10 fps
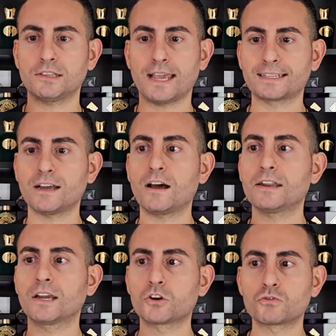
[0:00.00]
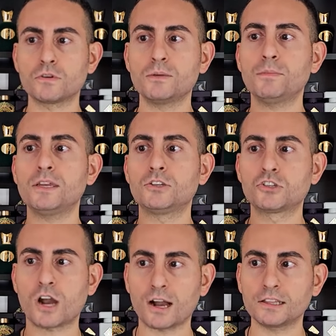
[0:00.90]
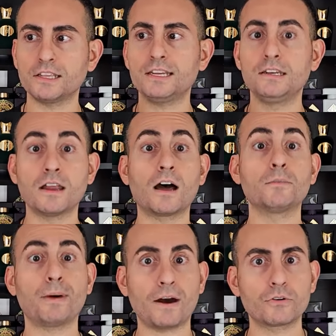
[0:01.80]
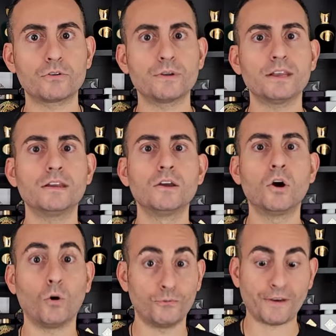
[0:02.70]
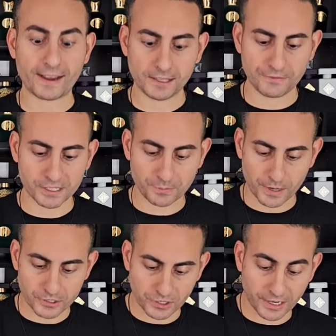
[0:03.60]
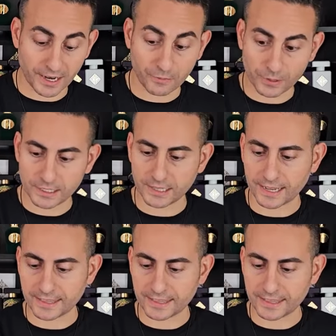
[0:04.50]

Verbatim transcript: a lactonic, creamy, chocolatey, non-powdery, olfactive expression, and I really like